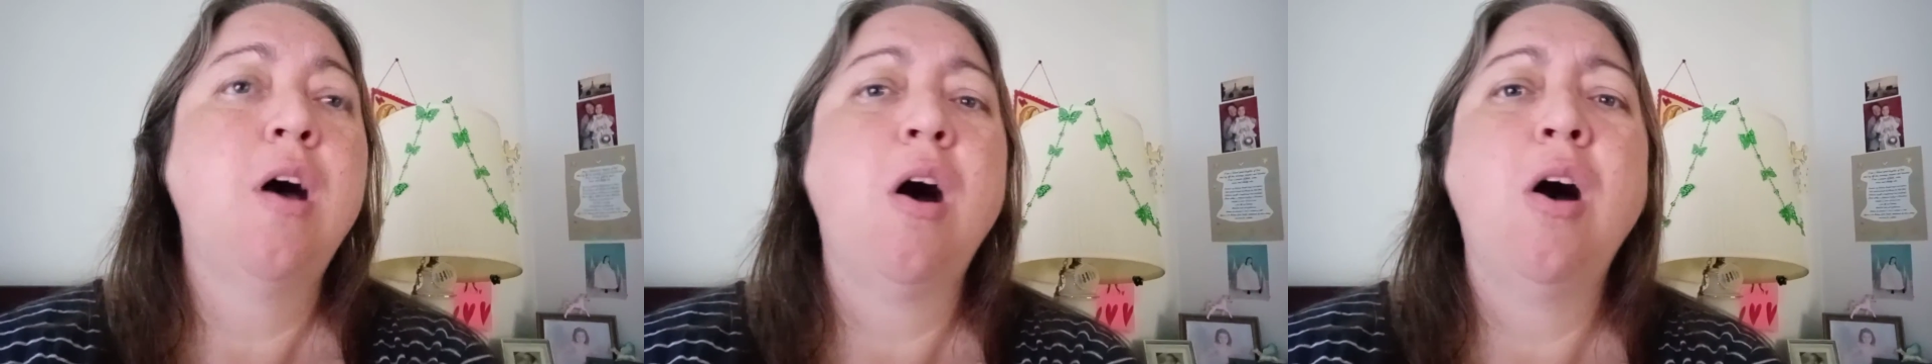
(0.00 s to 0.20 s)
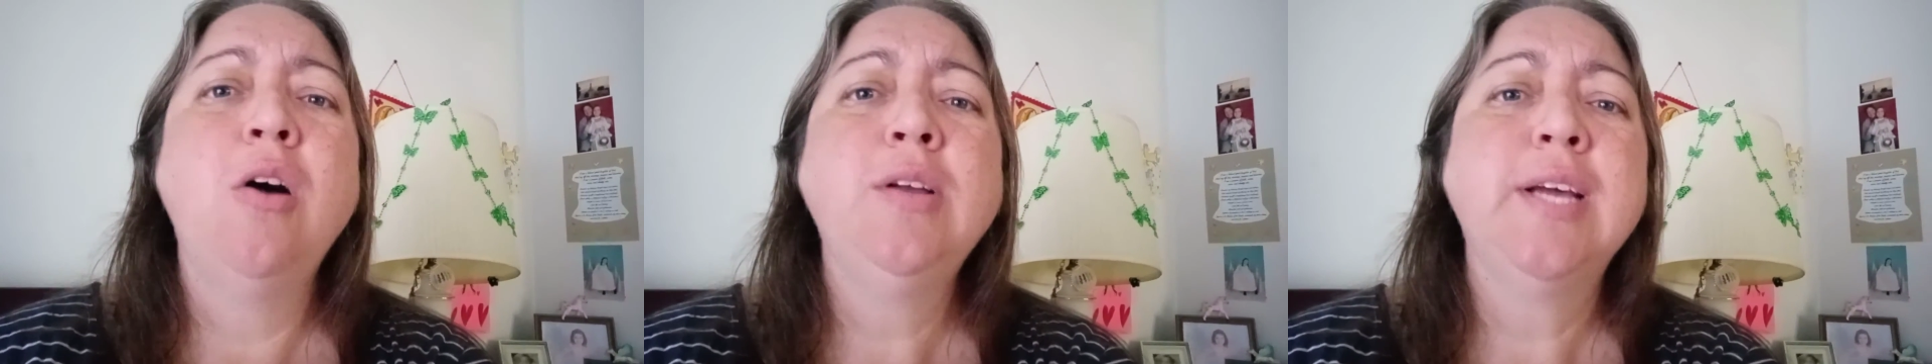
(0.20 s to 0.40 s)

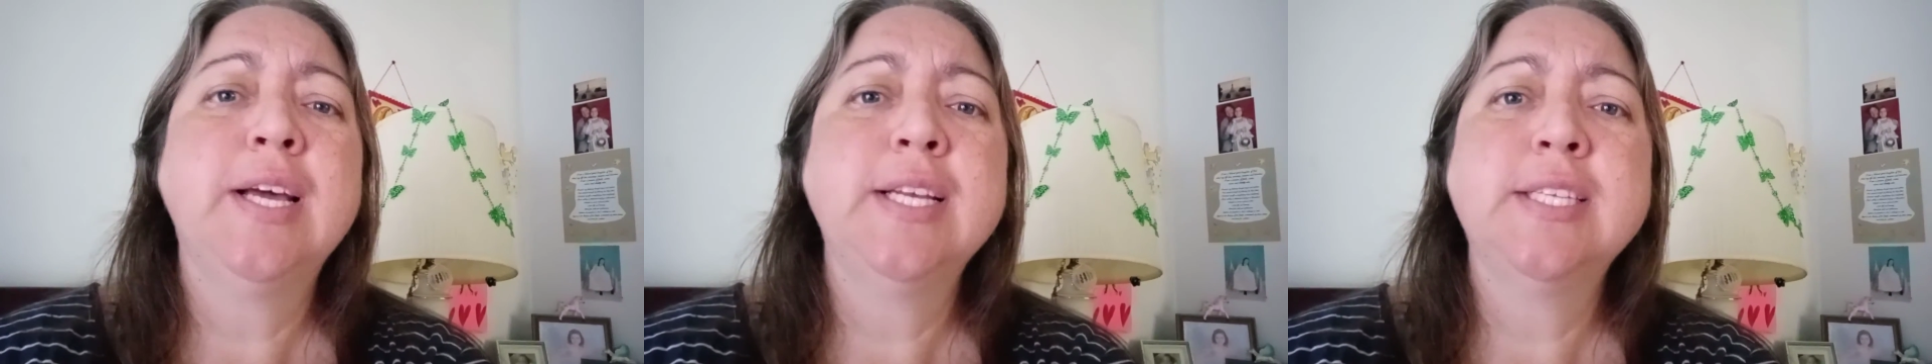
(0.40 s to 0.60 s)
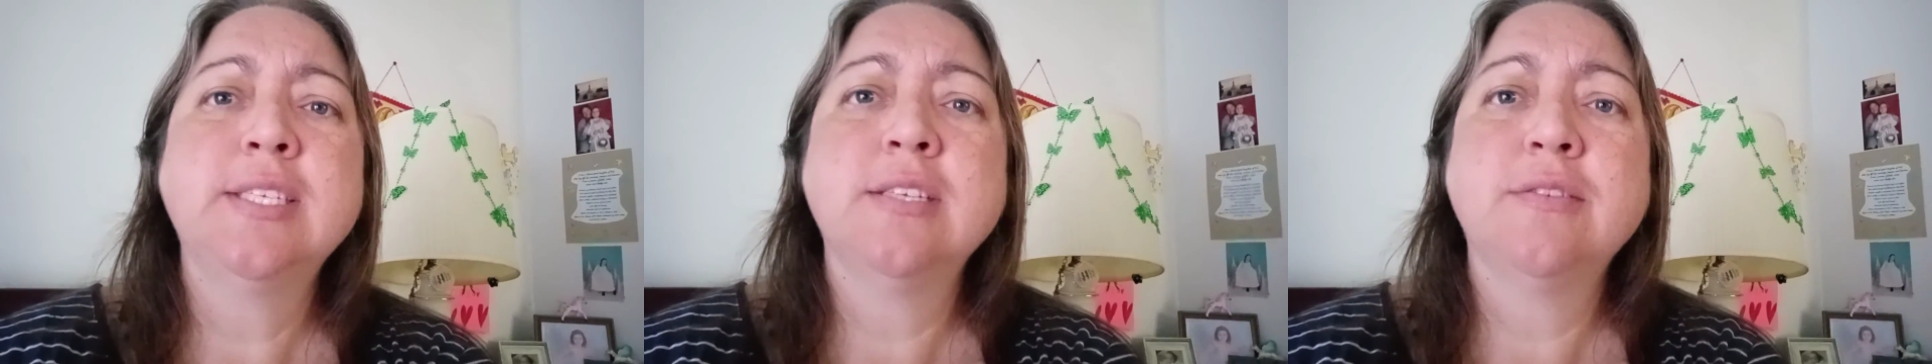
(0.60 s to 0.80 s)
all
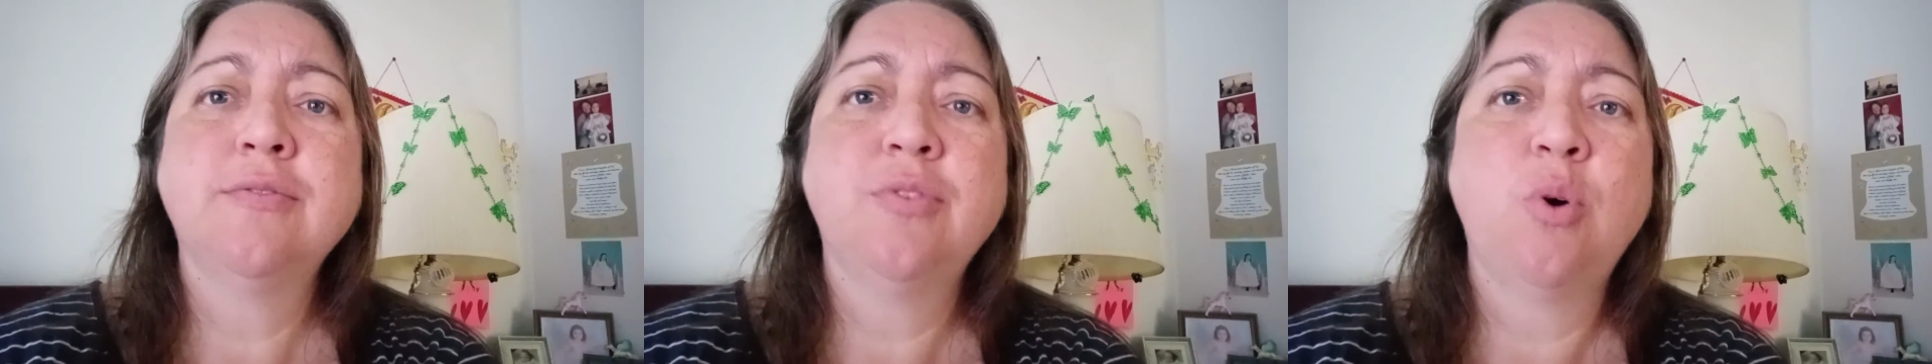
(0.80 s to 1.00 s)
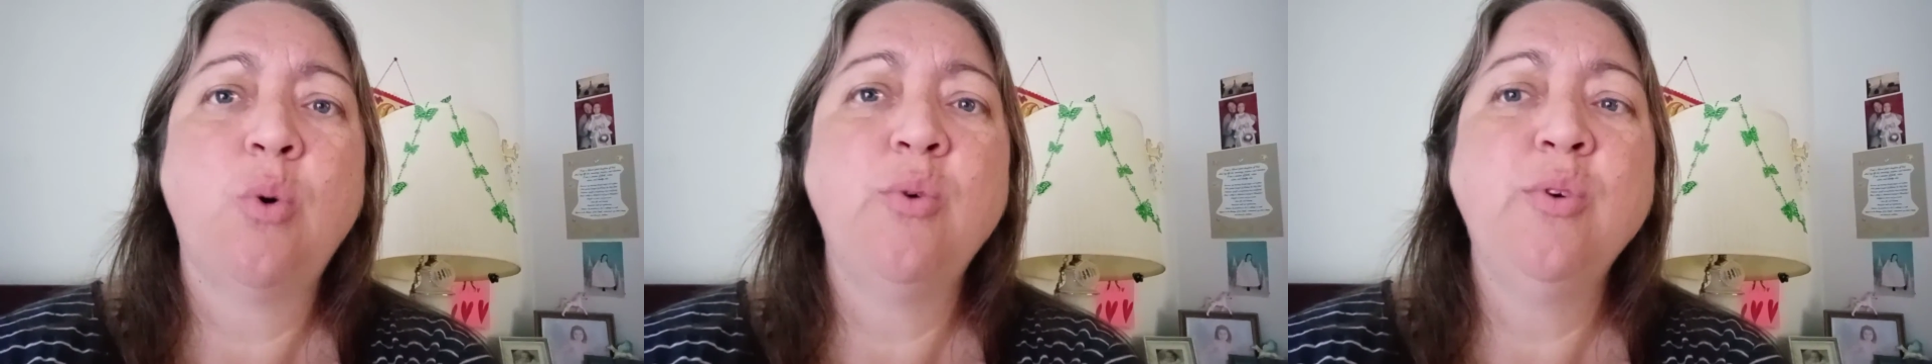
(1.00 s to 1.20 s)
kinds
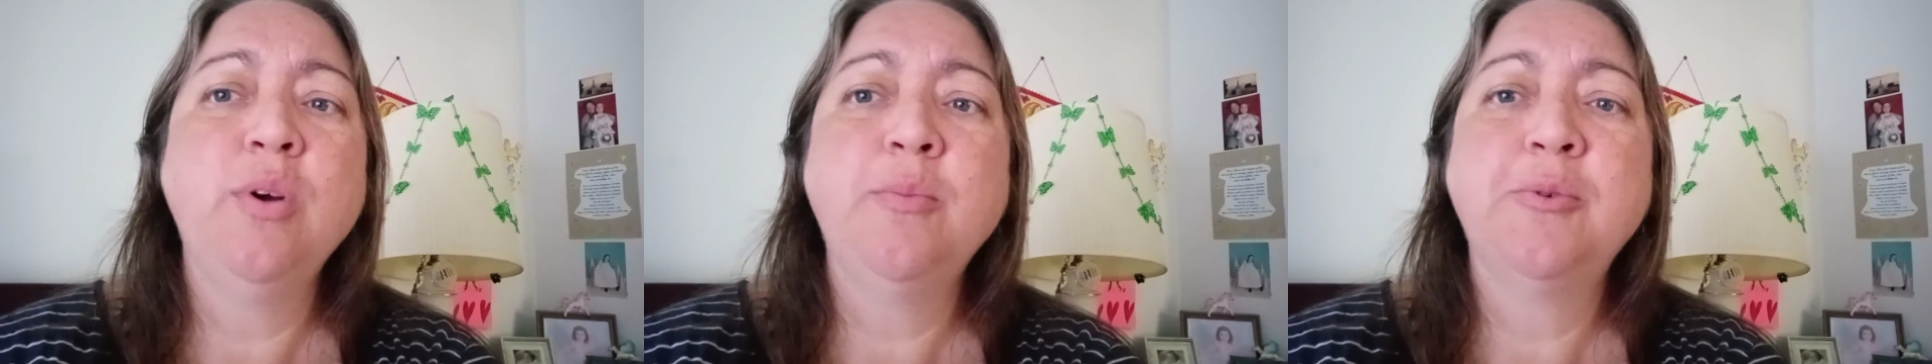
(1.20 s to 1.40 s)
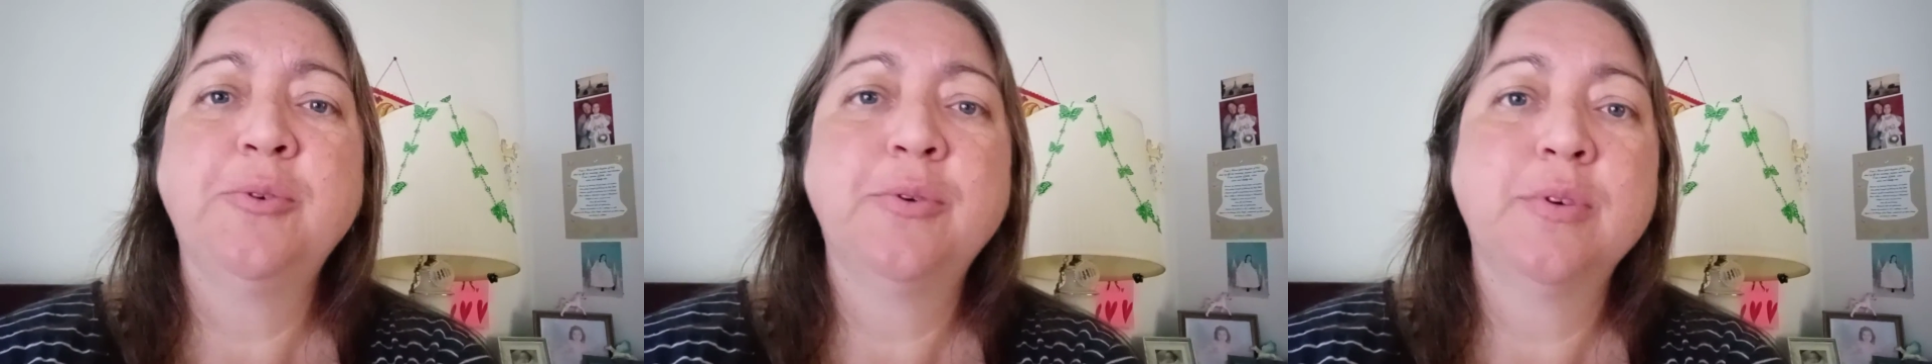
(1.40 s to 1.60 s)
of horrible,